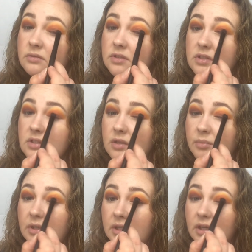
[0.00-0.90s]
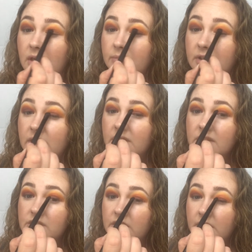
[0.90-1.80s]
Just deepening it up and getting
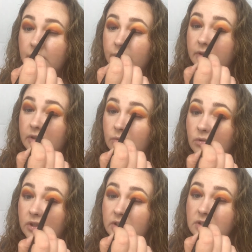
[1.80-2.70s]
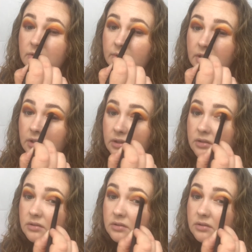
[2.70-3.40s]
the shade I really want it to be.